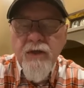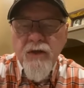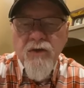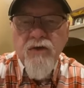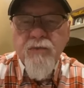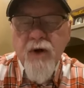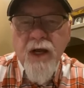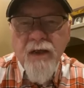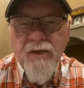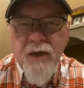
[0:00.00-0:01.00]
to use
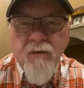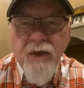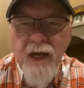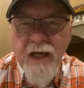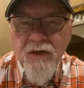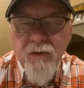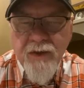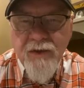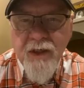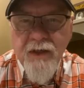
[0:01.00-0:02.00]
products that we
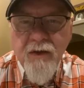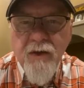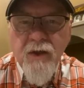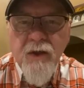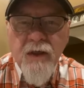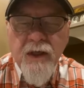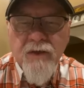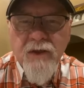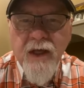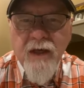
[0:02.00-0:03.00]
actually sell
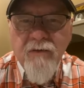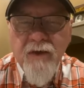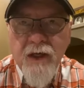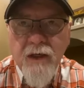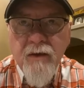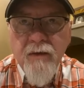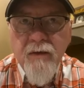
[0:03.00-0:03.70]
instead of